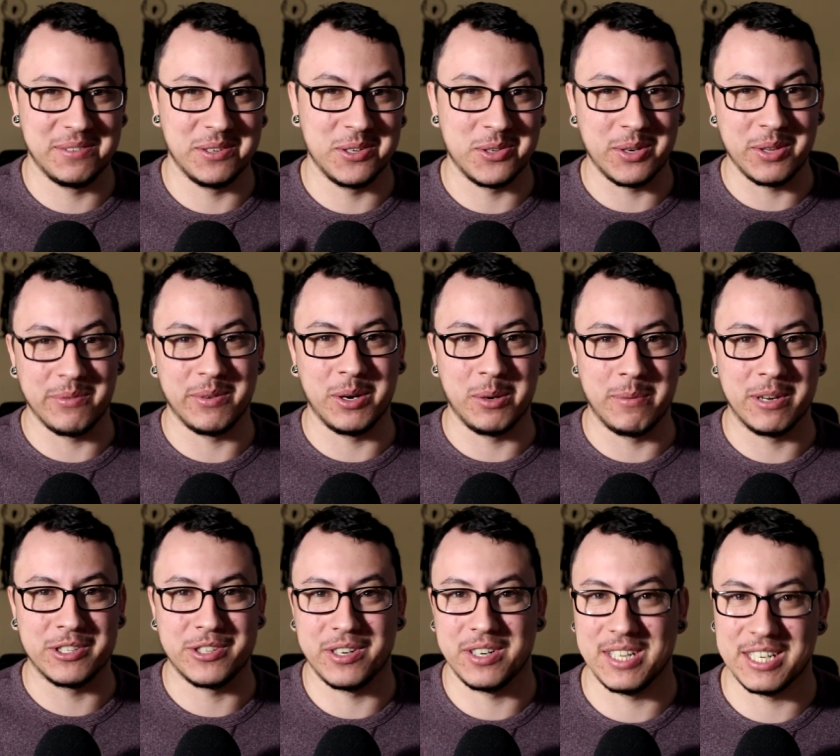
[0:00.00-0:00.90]
If you enjoyed the video,
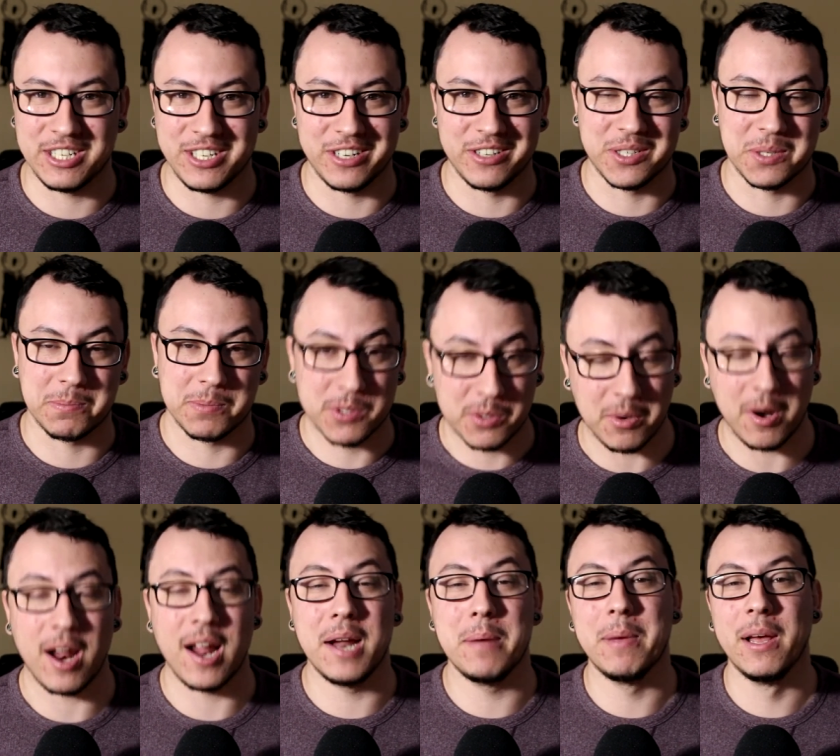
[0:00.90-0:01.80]
make sure to like, share, and
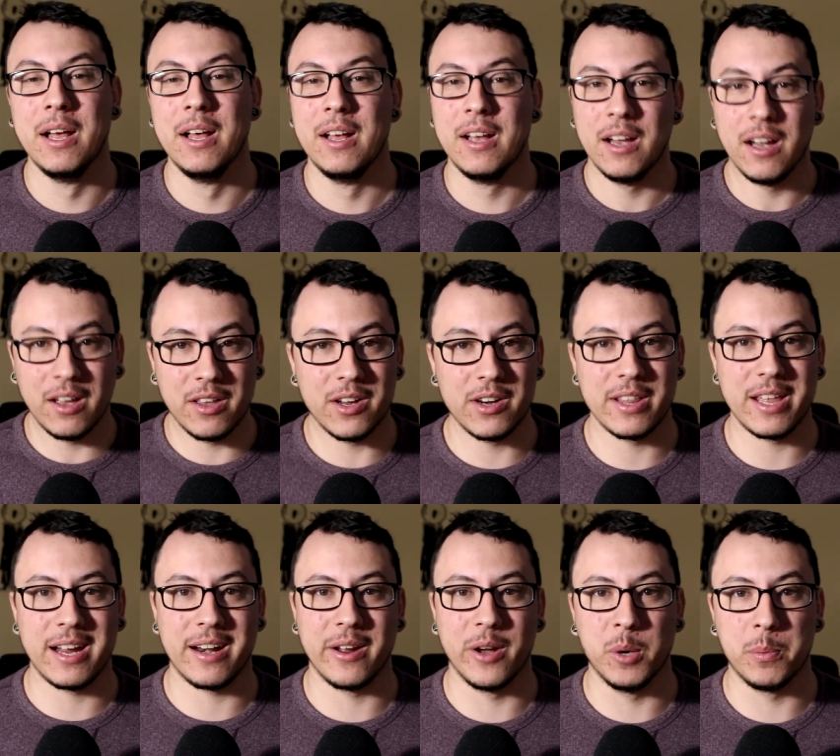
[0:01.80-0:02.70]
subscribe. Other
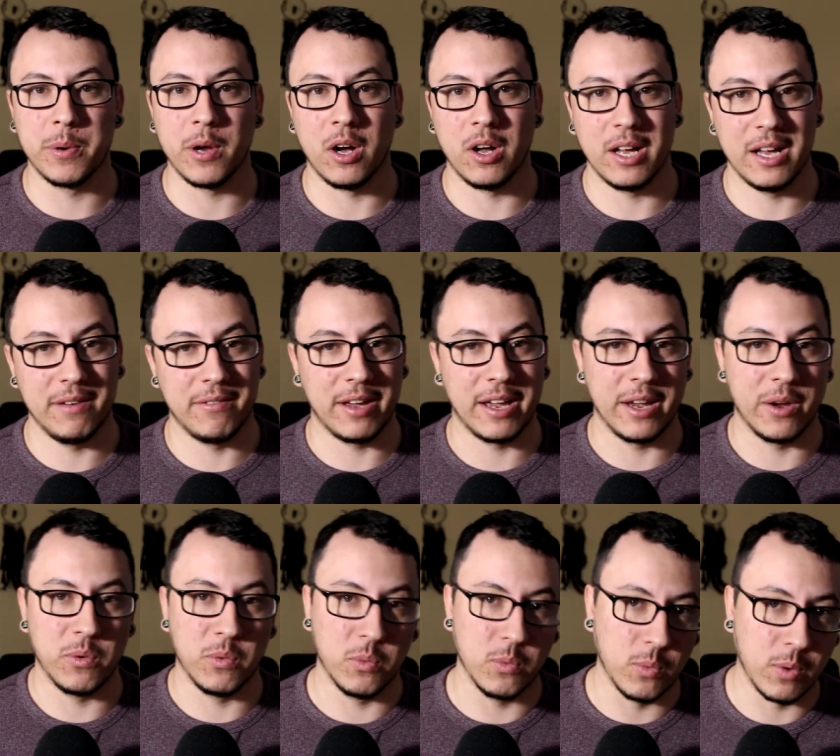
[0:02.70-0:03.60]
than that, I hope you all have
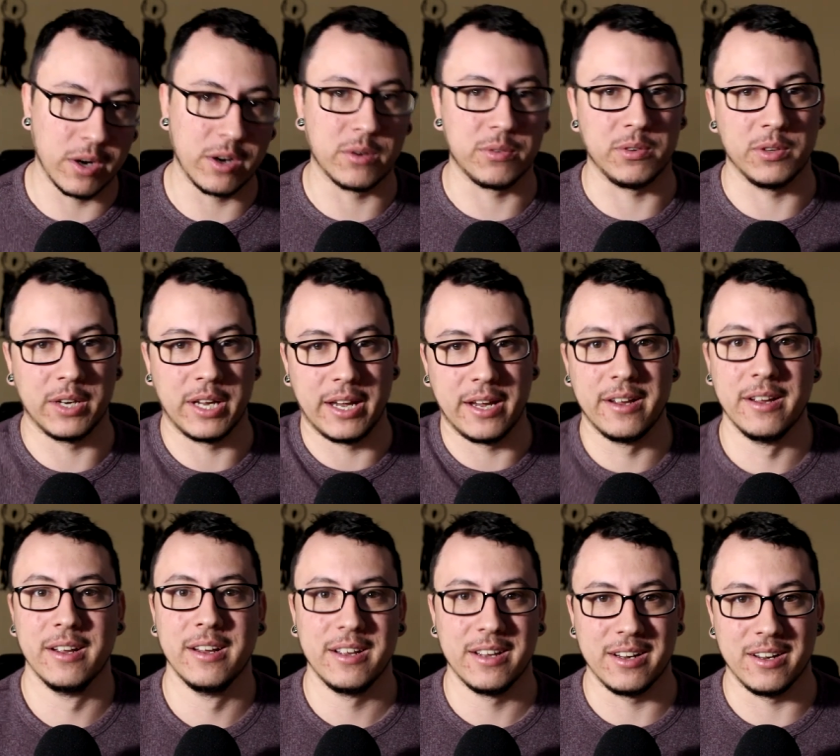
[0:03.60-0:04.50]
a wonderful
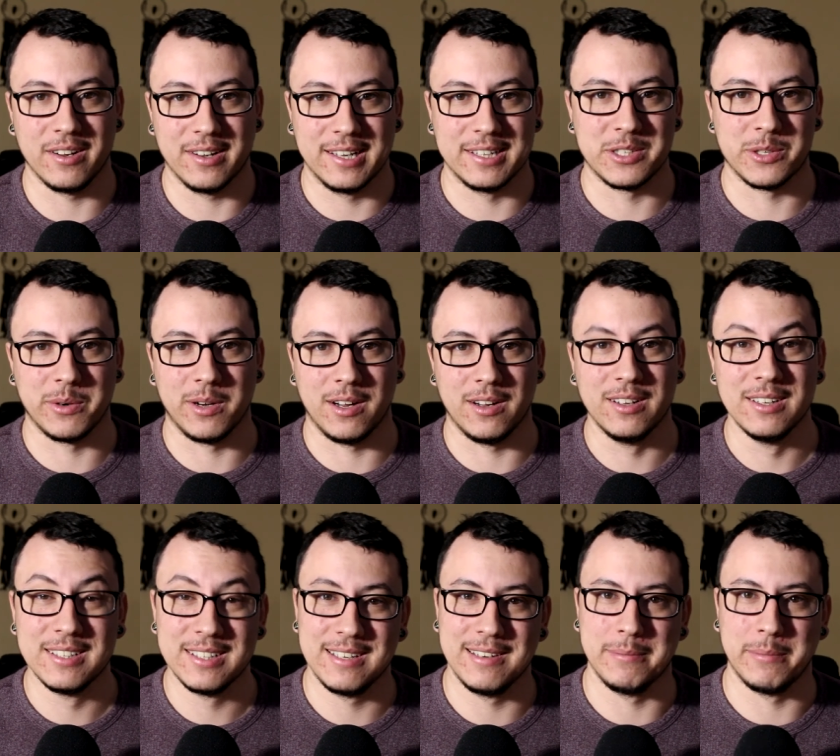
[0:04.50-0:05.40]
day, and I'll catch you
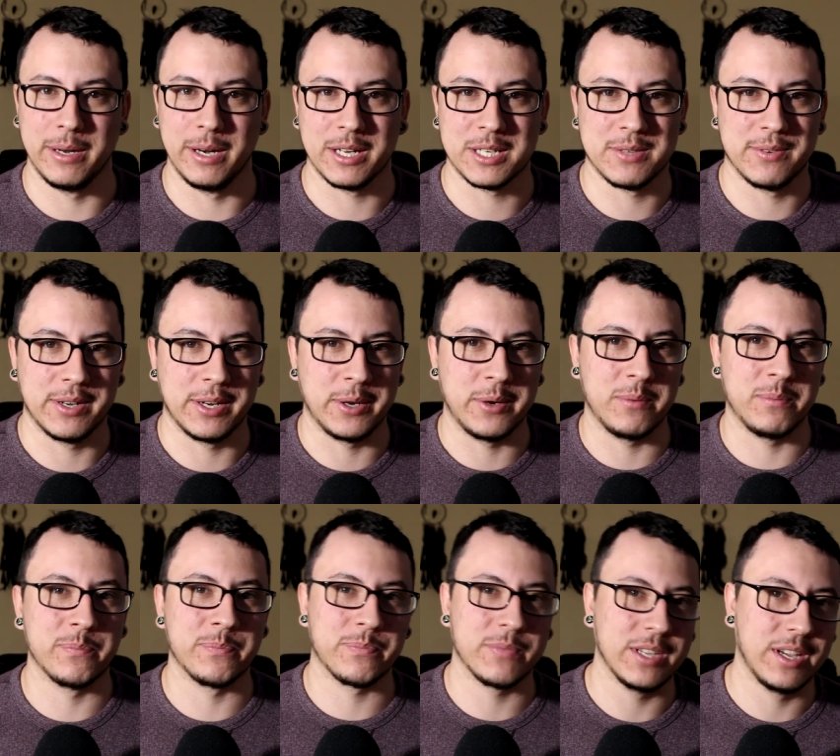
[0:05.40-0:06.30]
all in my next video.
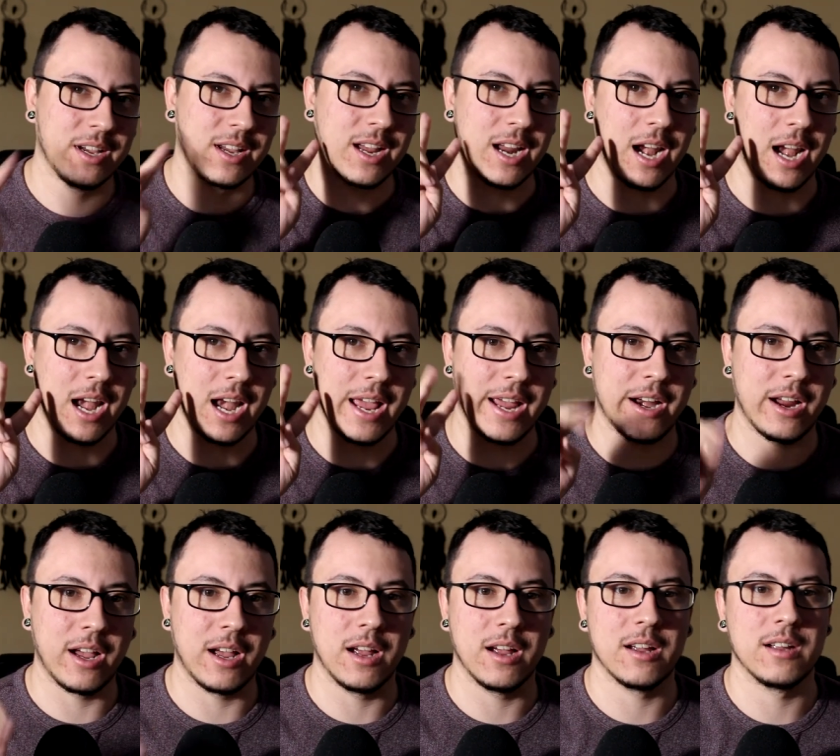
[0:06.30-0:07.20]

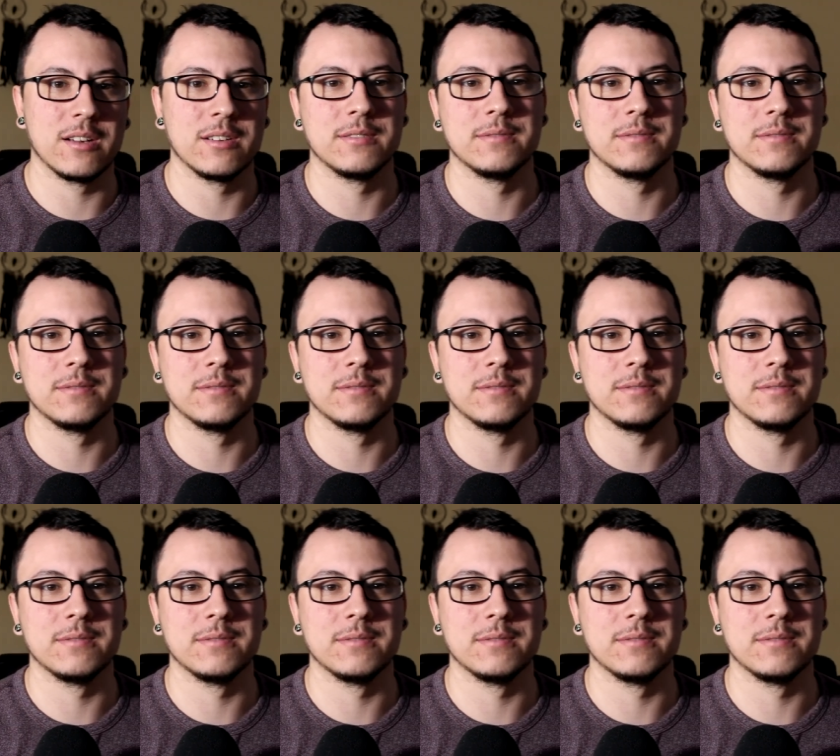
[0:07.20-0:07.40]
Later.